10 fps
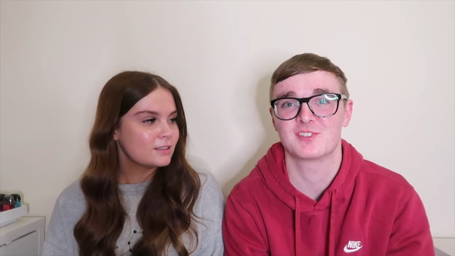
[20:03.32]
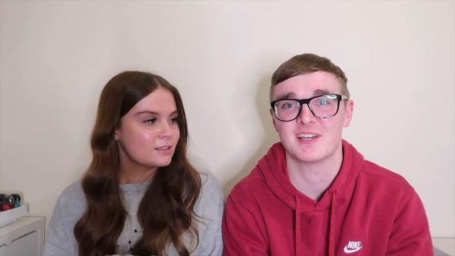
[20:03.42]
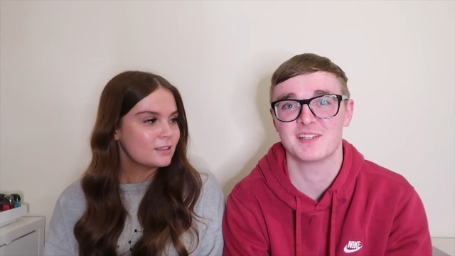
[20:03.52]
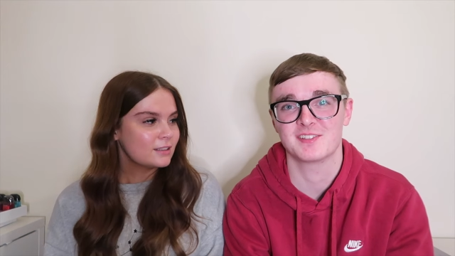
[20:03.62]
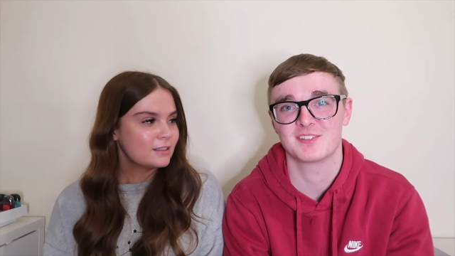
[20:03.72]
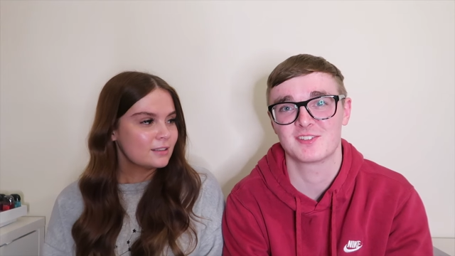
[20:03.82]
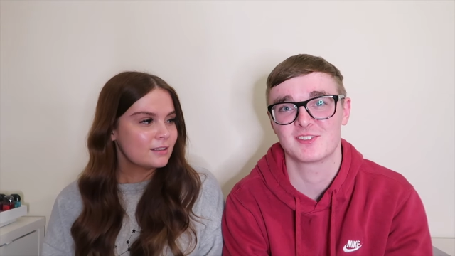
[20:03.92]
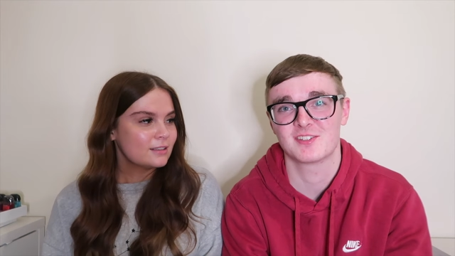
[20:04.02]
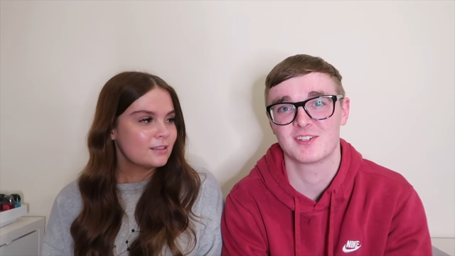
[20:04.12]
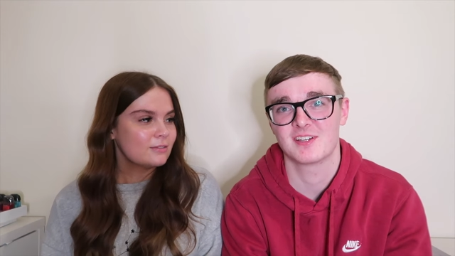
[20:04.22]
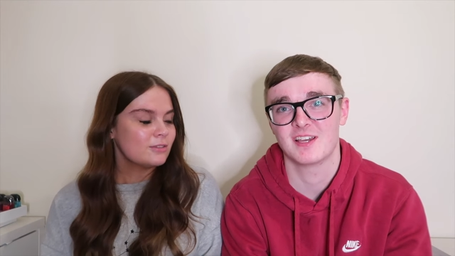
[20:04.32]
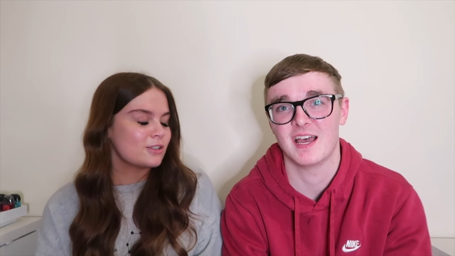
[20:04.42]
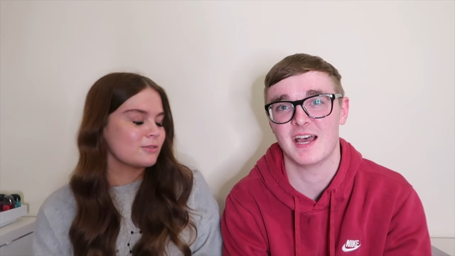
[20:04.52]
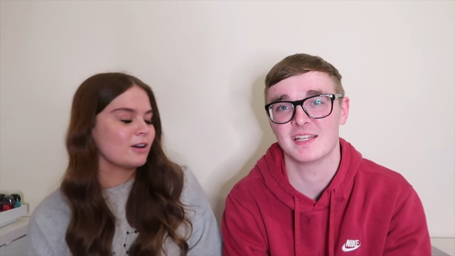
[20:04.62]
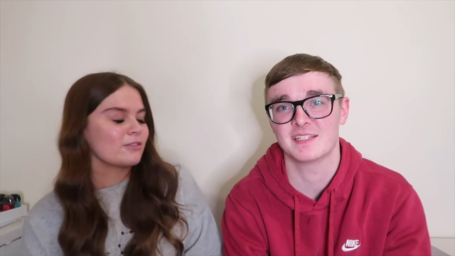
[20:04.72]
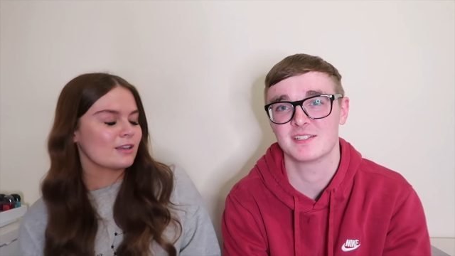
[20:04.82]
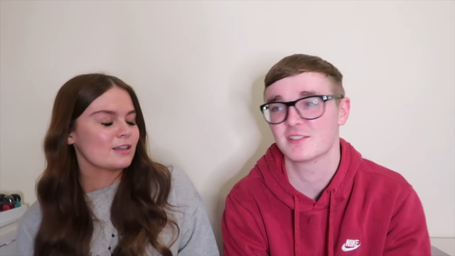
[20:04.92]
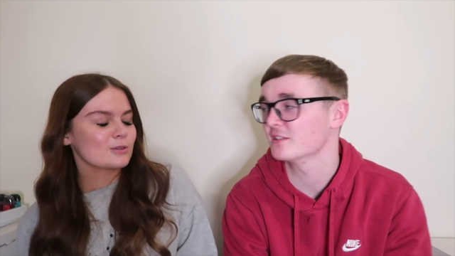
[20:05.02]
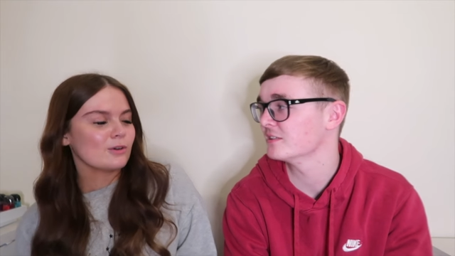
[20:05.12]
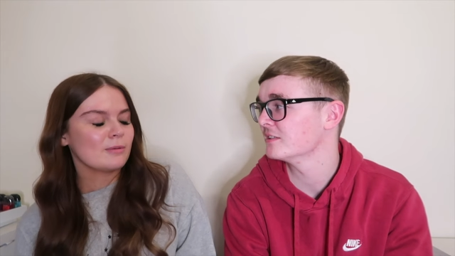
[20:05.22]
Speaker 1: scents. Which and I um,
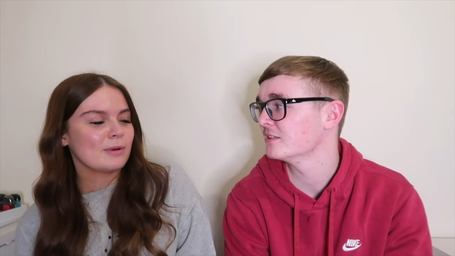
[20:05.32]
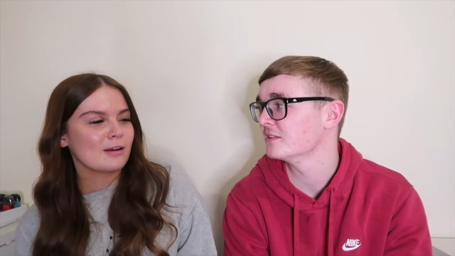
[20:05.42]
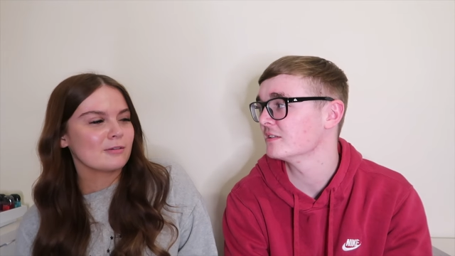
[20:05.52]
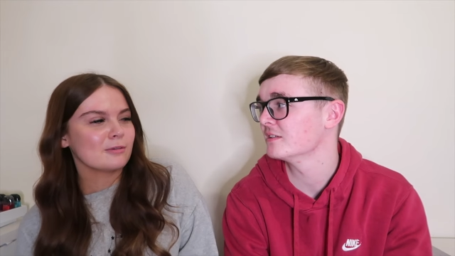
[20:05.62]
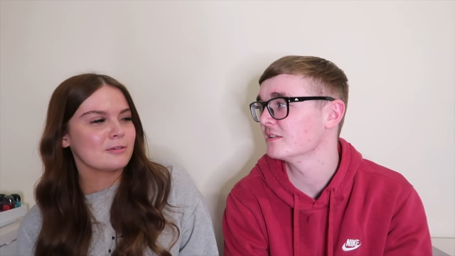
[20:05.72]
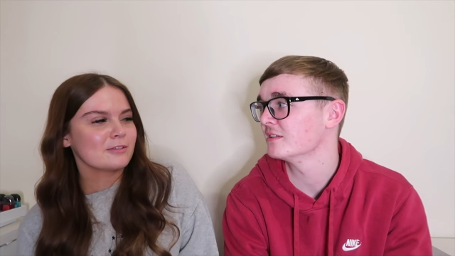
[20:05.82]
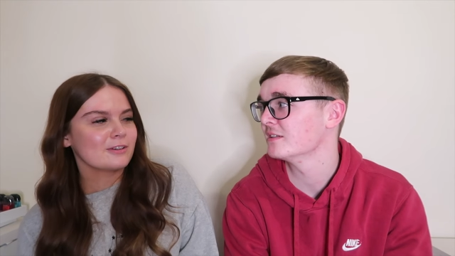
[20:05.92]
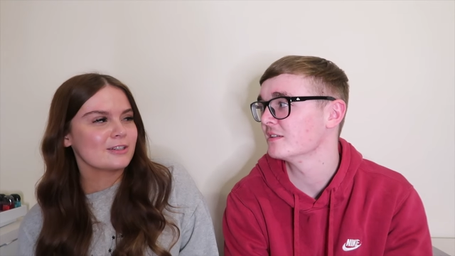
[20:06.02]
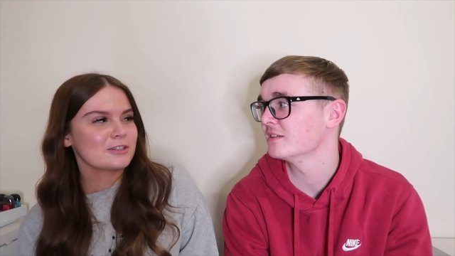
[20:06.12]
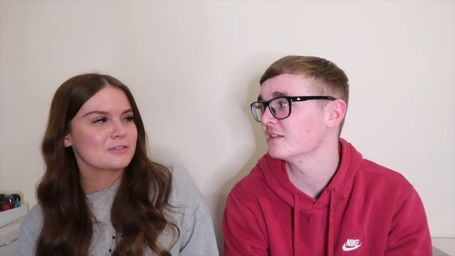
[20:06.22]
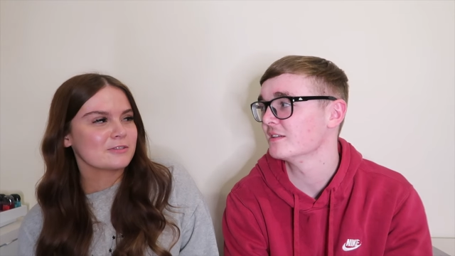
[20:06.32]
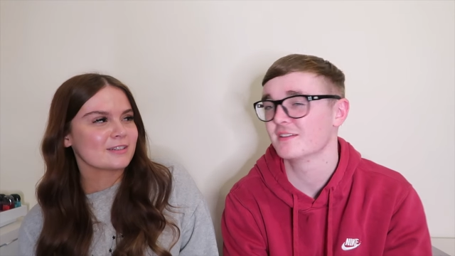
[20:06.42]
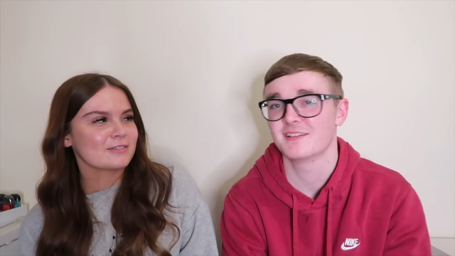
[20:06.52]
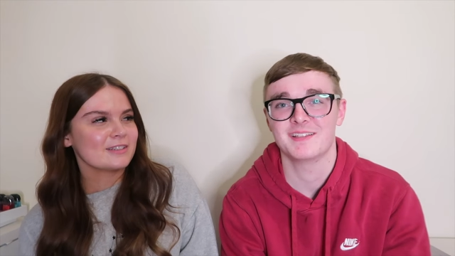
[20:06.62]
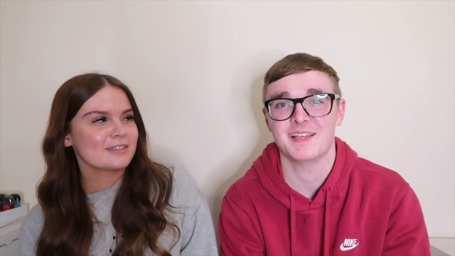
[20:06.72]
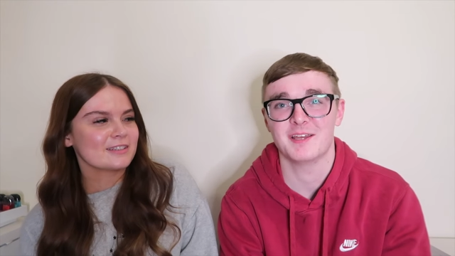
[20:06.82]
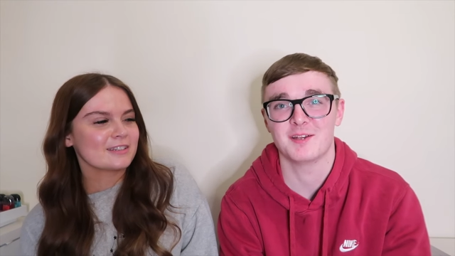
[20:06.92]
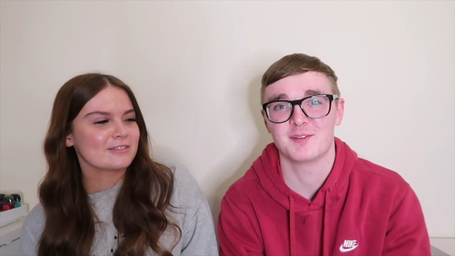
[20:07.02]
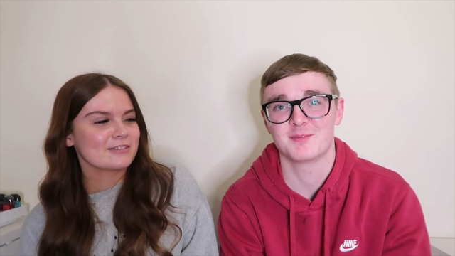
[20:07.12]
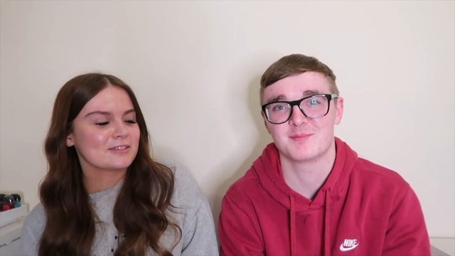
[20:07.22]
think
Speaker 2: is quite apparent what we've got each other when you
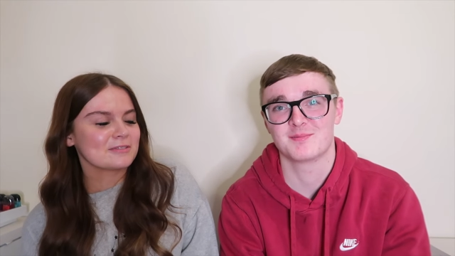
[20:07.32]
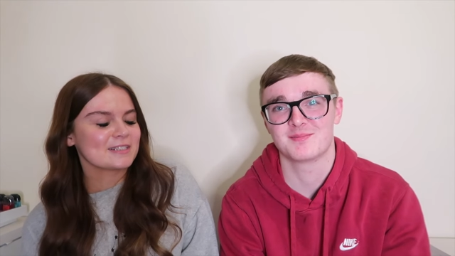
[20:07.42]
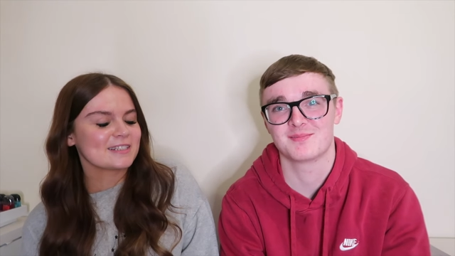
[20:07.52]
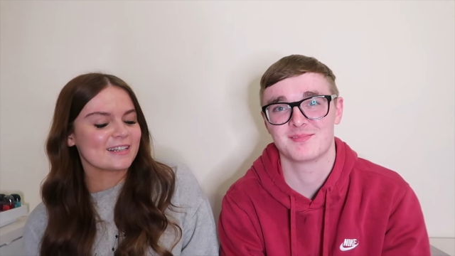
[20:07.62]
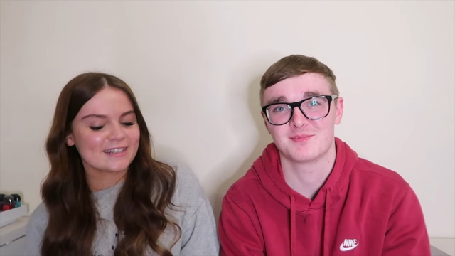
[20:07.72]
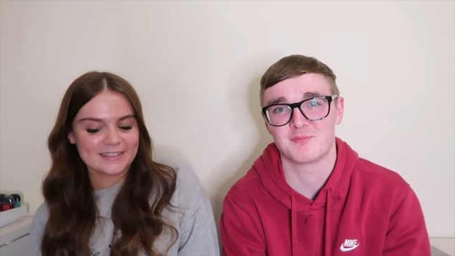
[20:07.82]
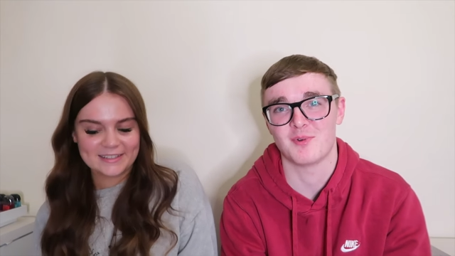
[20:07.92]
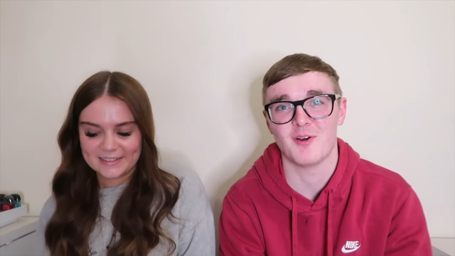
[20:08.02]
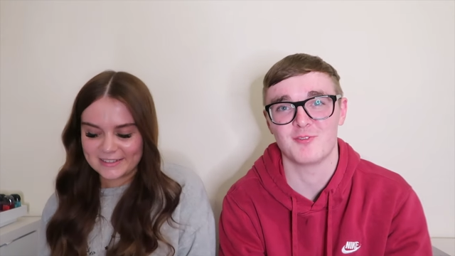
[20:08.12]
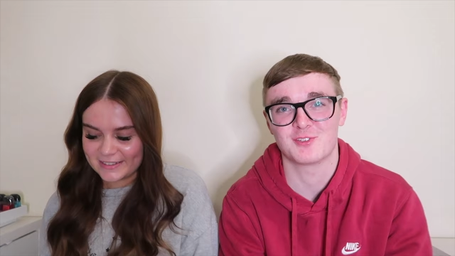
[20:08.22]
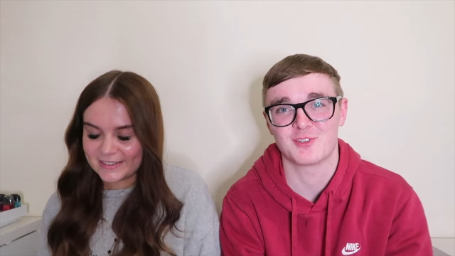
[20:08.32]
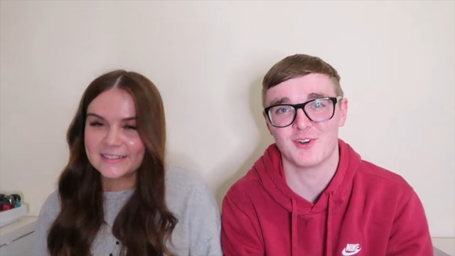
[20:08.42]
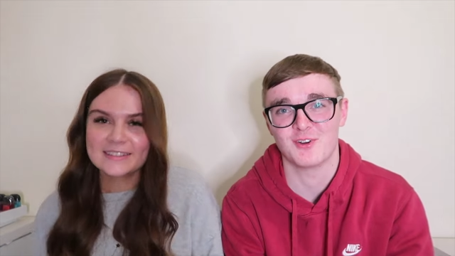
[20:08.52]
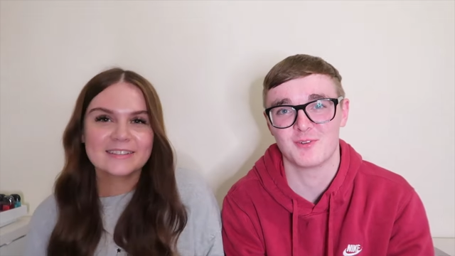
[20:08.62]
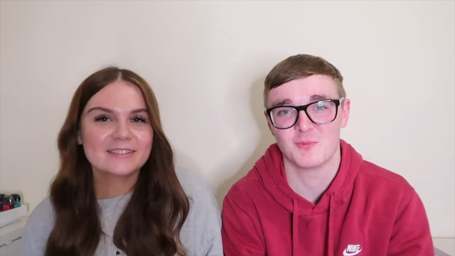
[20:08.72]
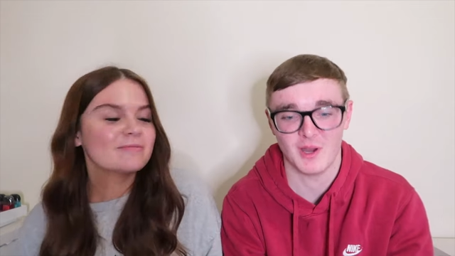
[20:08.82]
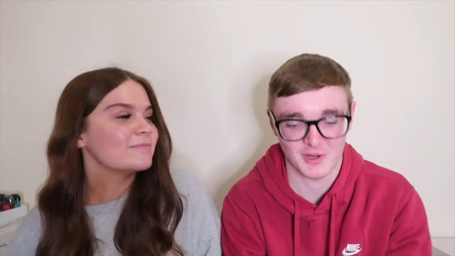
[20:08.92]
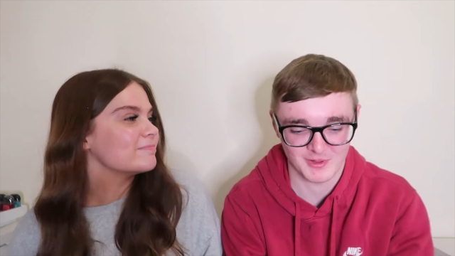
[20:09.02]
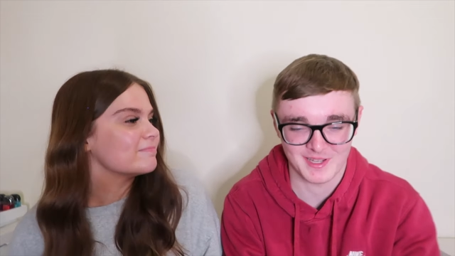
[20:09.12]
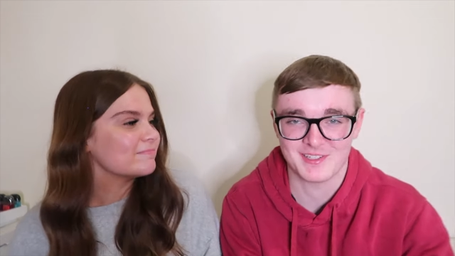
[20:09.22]
think of Christmas scent.
Speaker 1: I've just got well,
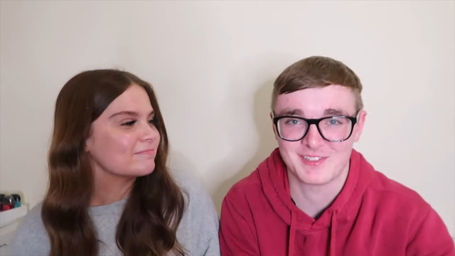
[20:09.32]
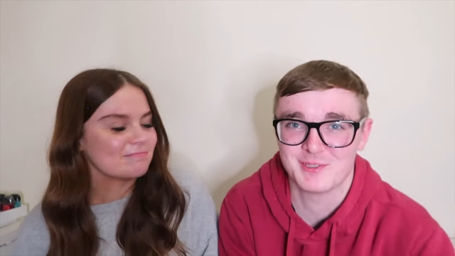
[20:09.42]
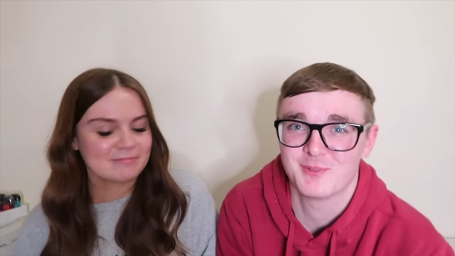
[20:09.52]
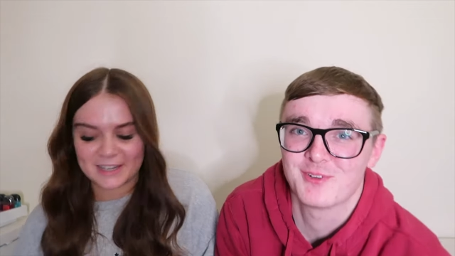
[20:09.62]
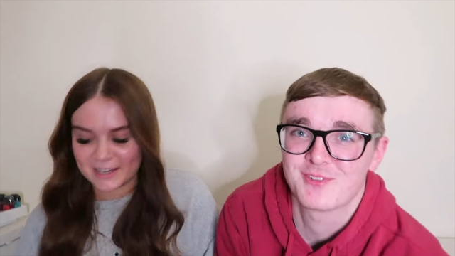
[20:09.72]
I'll let you see what